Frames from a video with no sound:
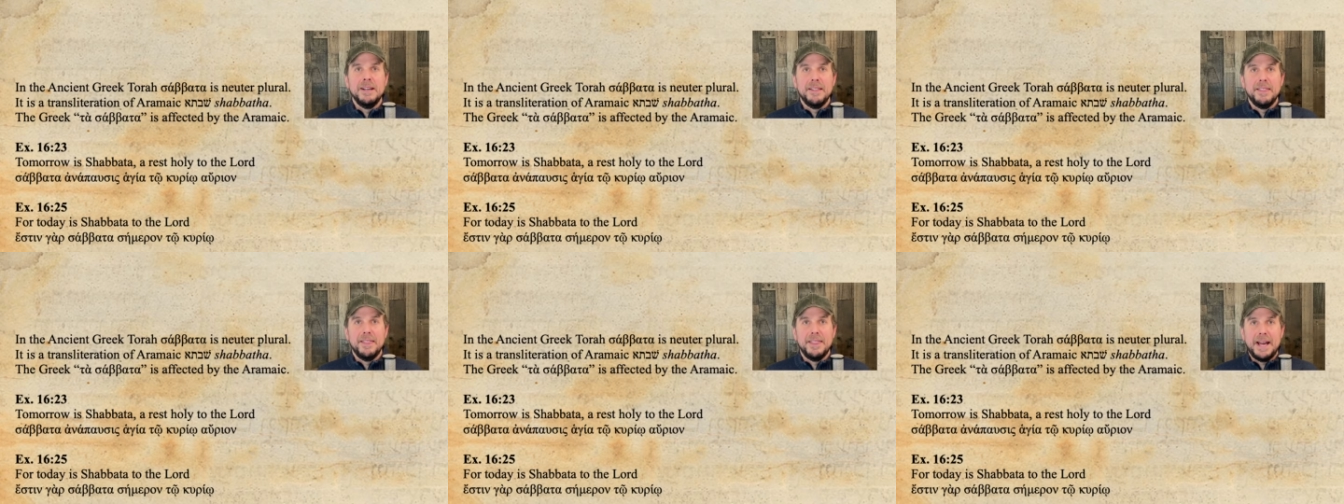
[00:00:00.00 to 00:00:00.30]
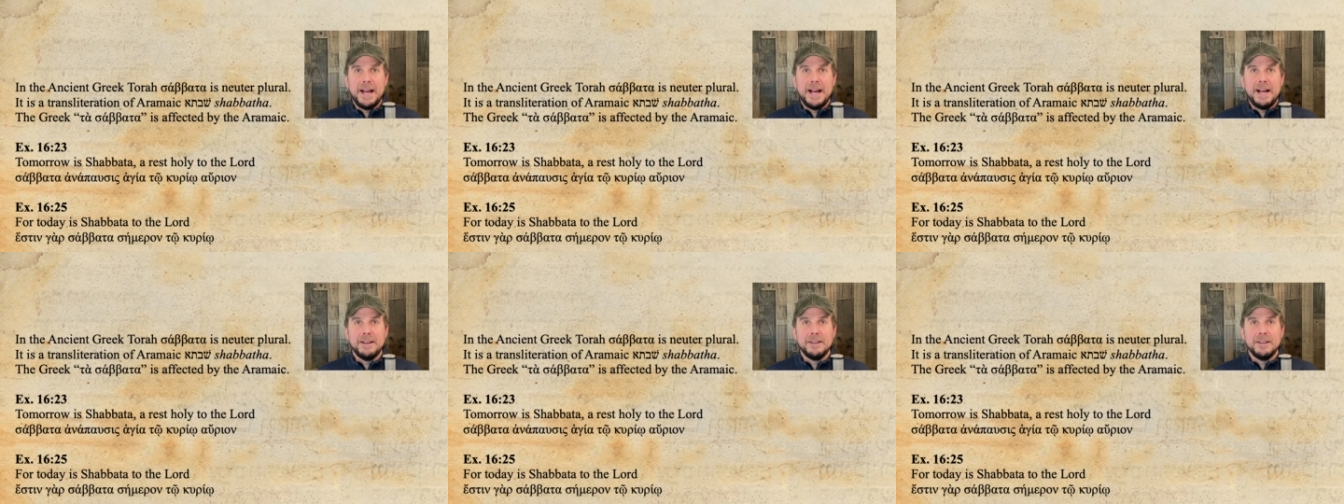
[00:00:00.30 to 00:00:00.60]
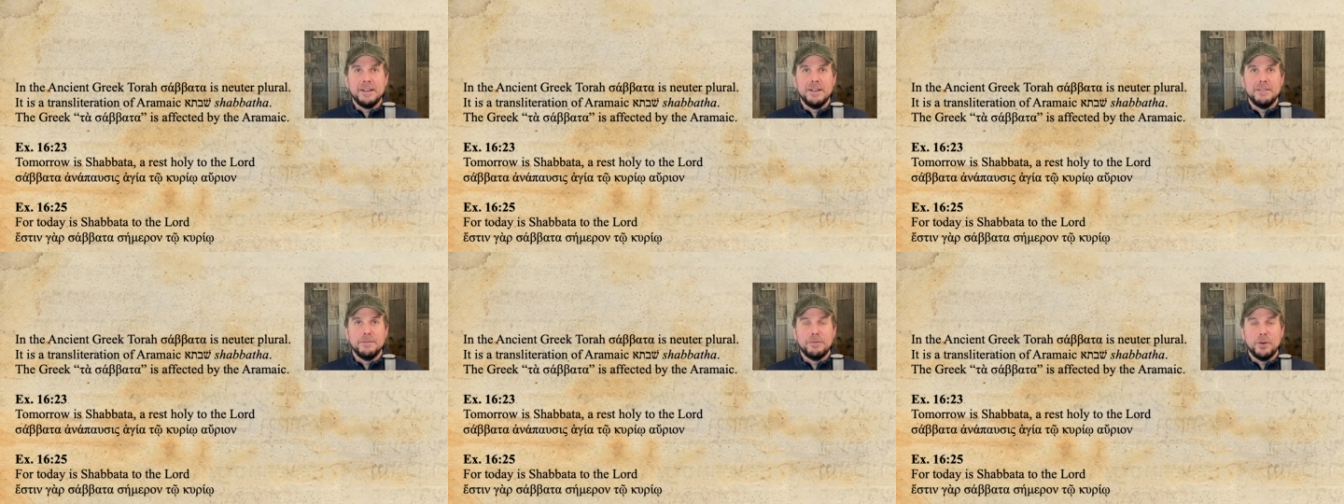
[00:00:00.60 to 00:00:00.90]
that
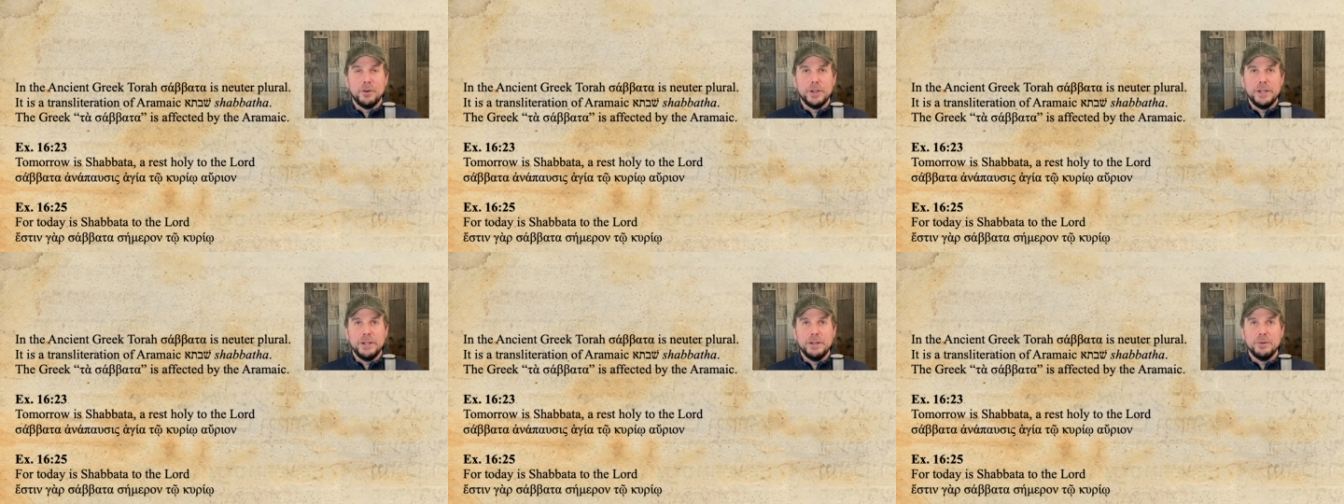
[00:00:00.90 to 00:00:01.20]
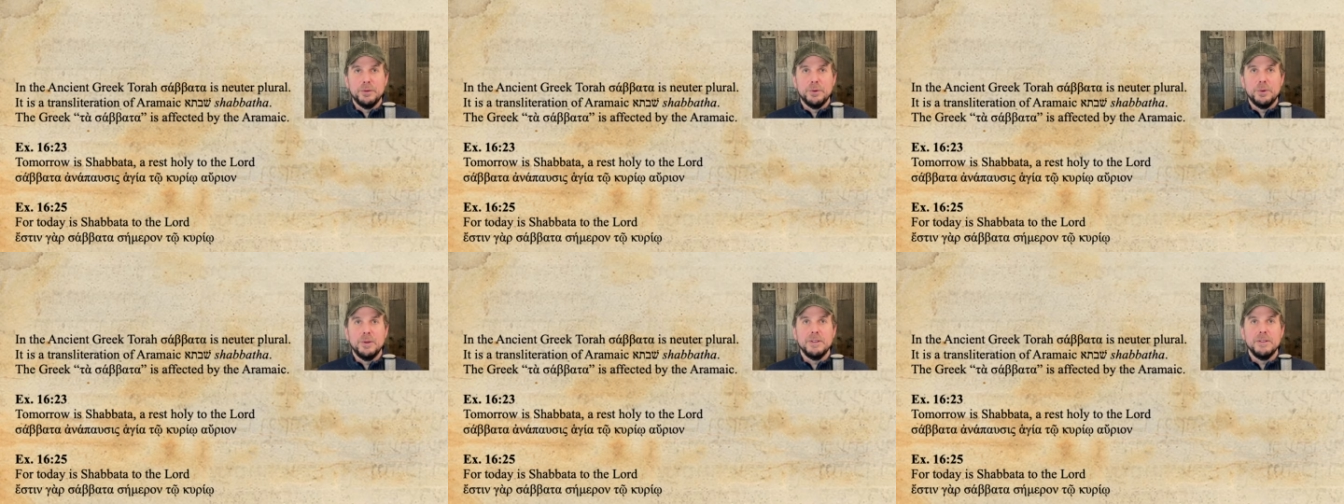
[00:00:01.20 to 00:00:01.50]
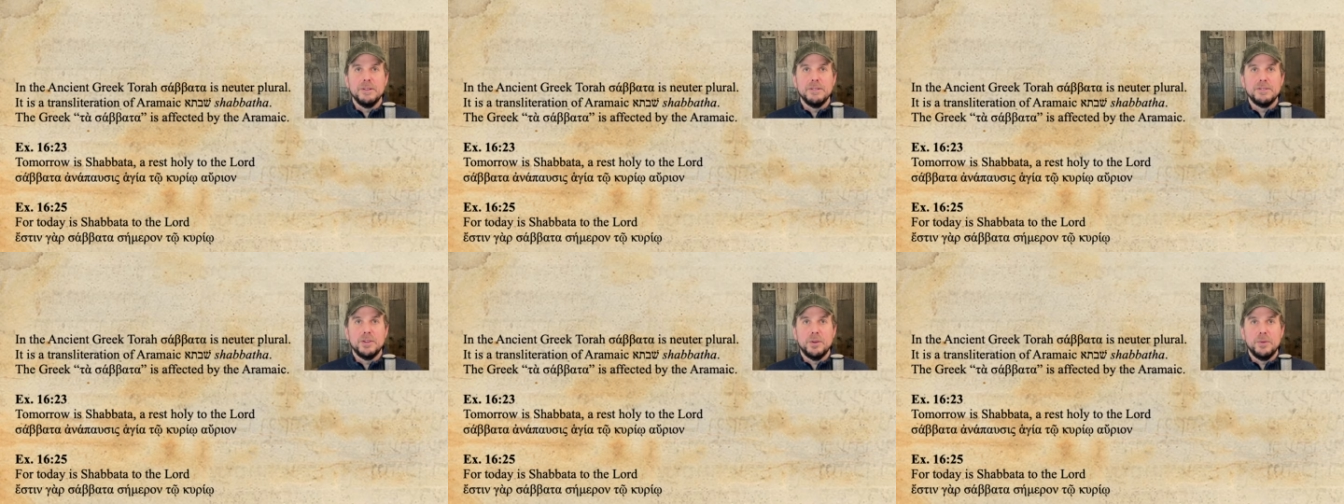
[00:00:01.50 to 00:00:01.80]
for you
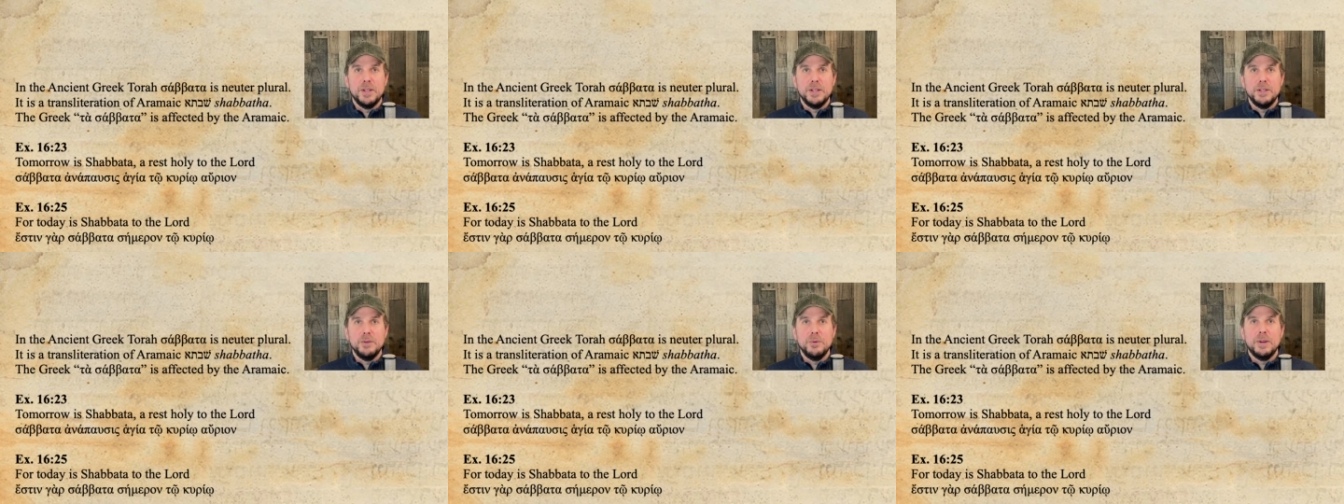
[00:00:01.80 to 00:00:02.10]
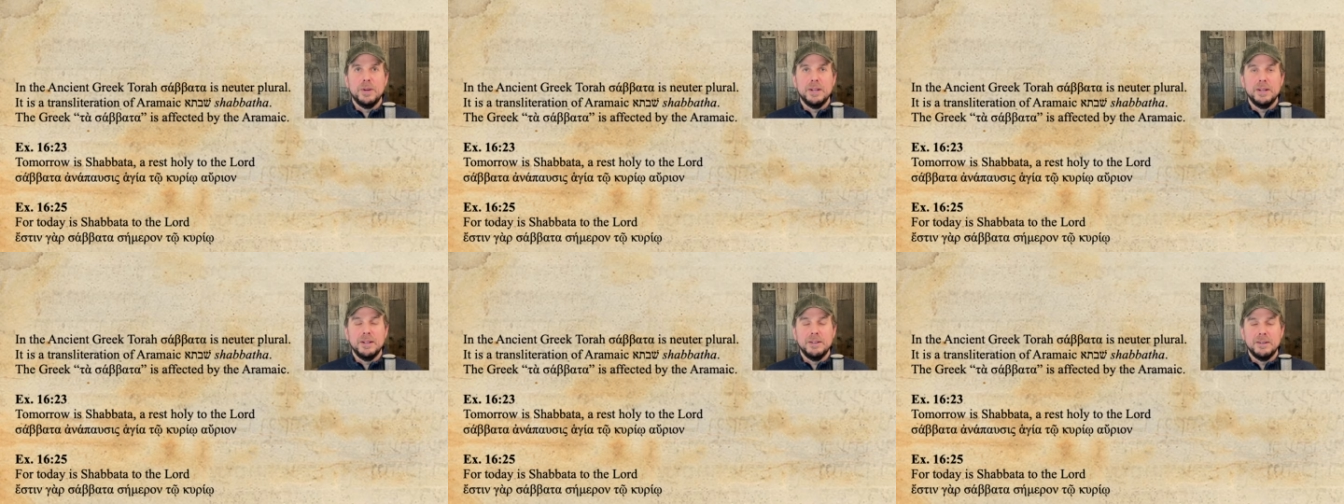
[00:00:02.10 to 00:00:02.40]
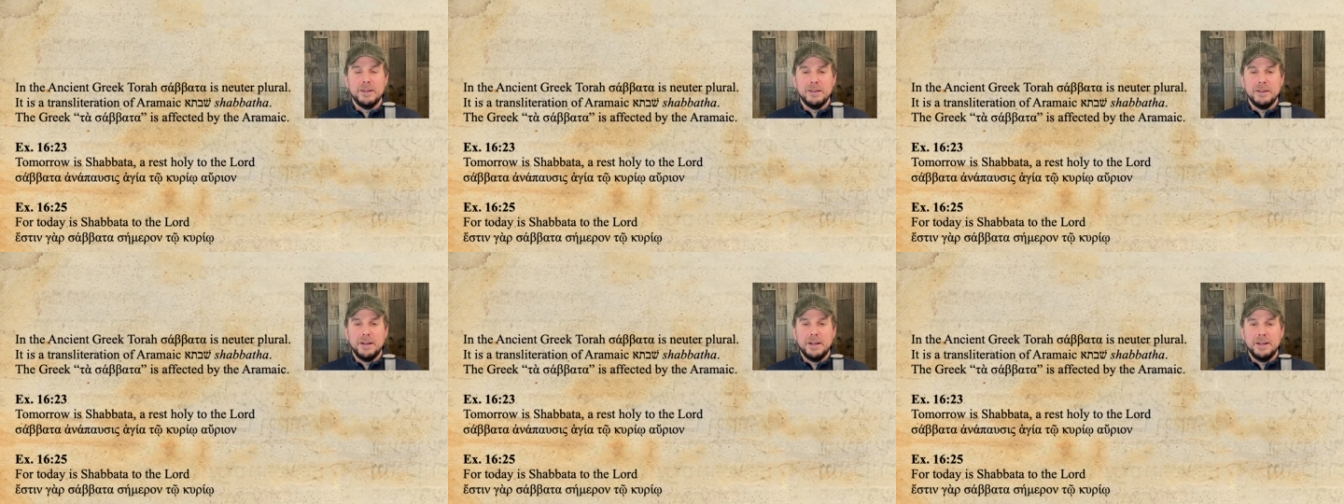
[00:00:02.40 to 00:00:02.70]
so that you can
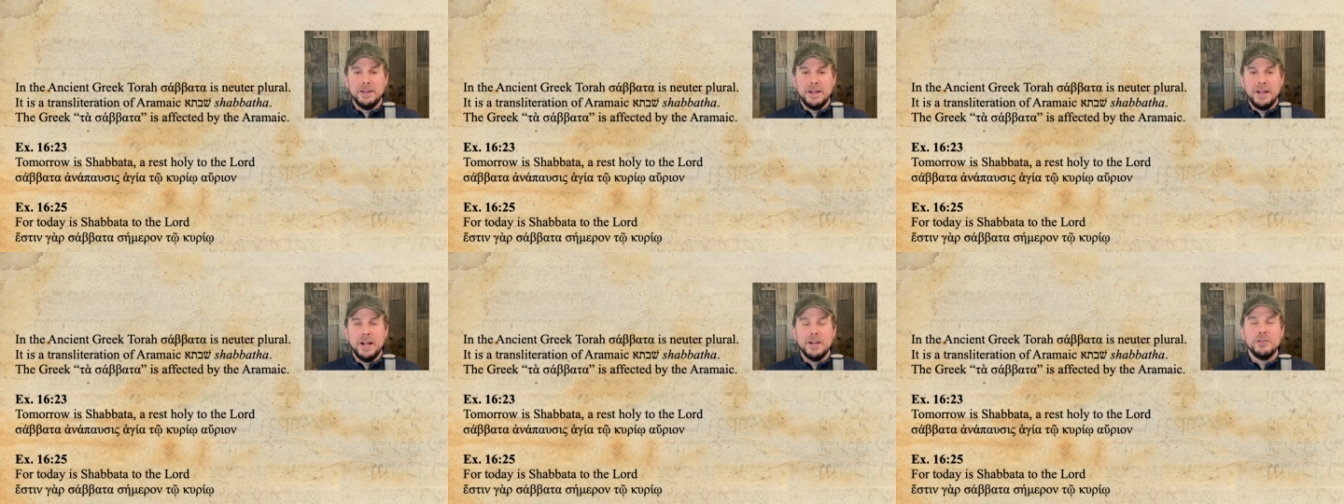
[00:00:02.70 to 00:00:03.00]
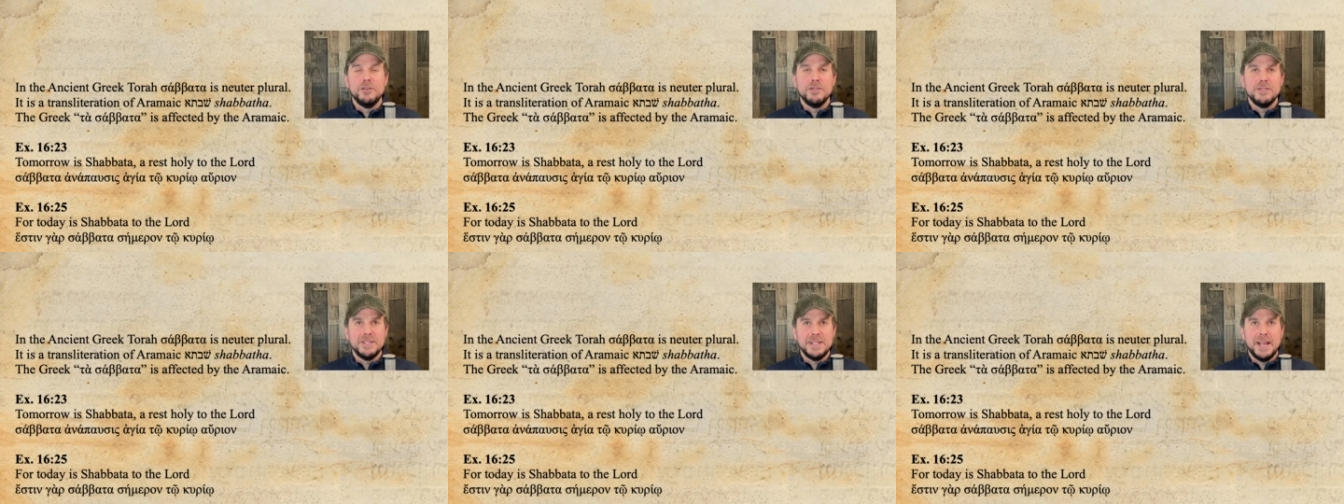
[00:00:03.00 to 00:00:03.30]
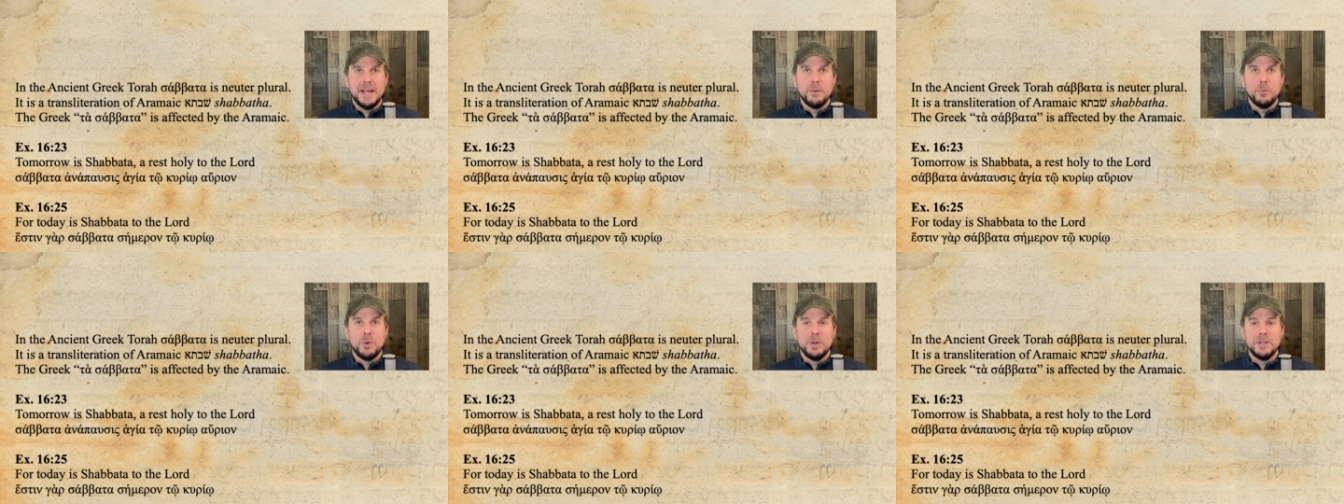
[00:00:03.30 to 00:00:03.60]
uh,
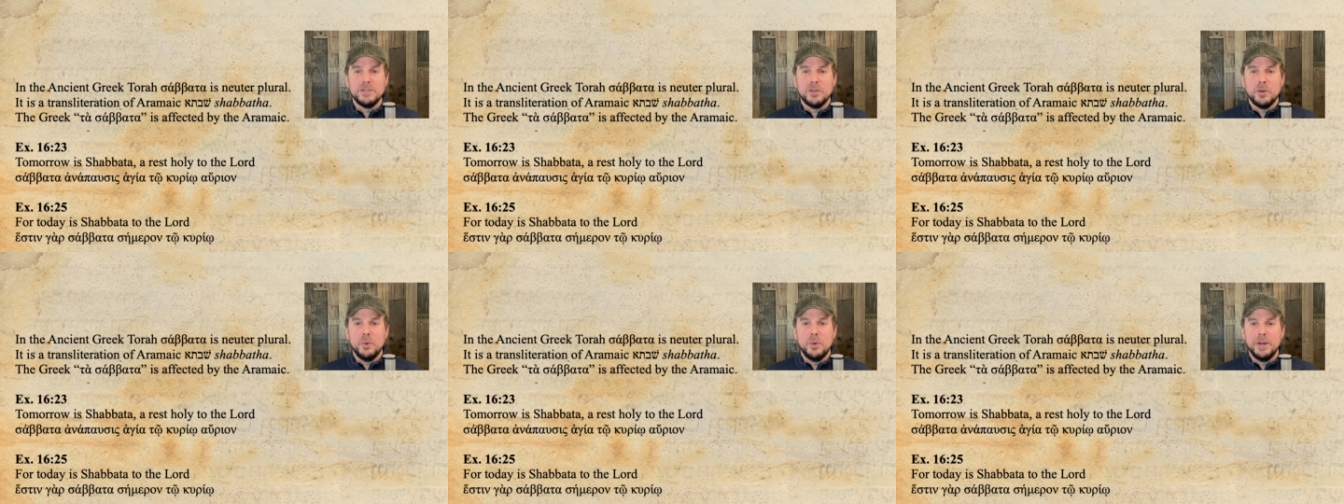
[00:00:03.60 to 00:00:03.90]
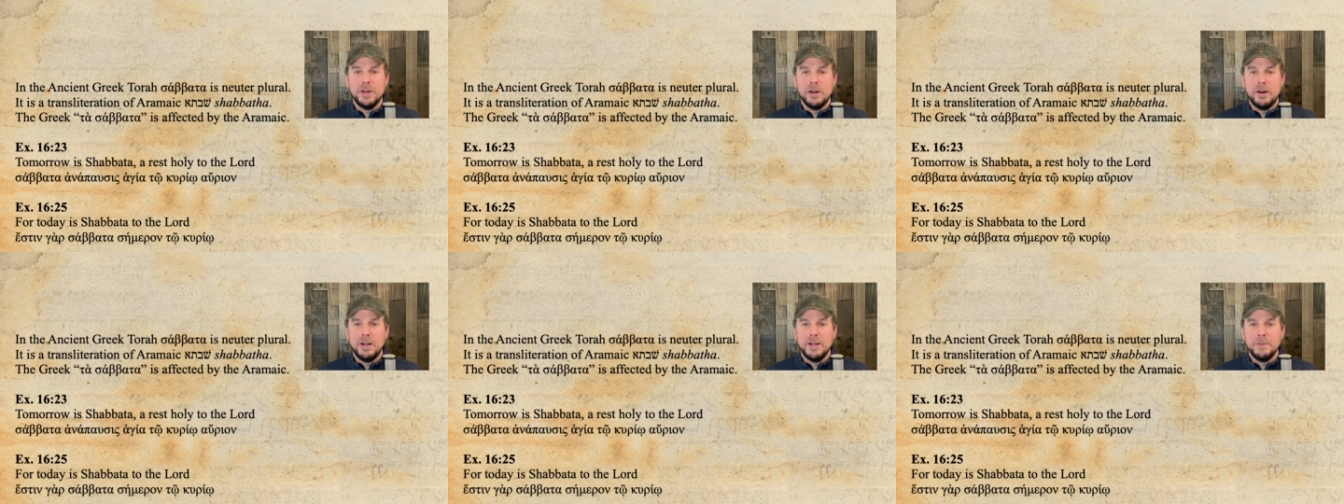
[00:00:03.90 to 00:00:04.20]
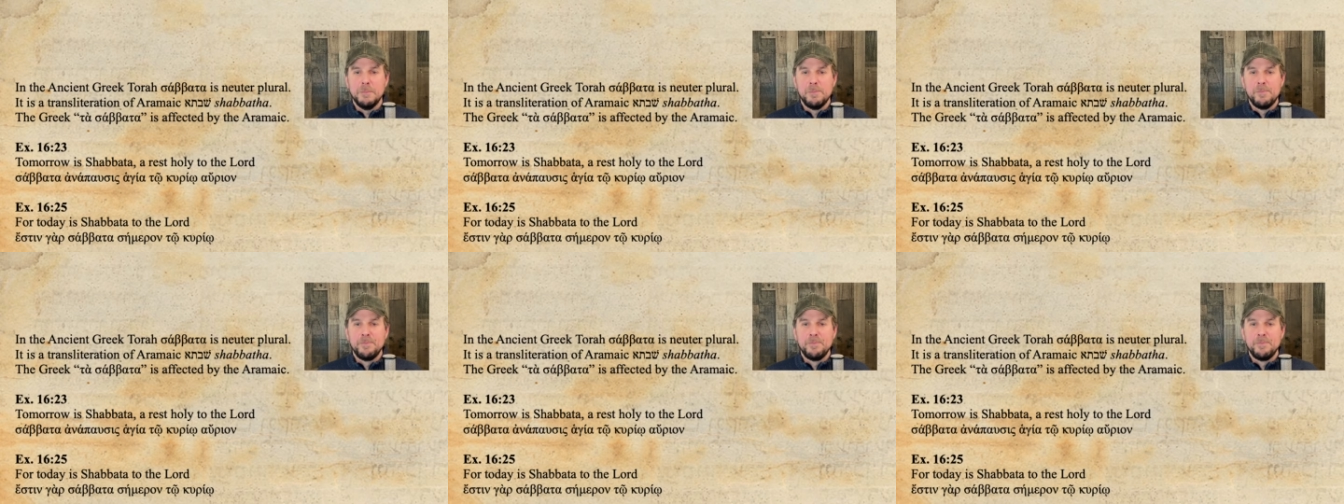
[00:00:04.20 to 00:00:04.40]
understand what's going on.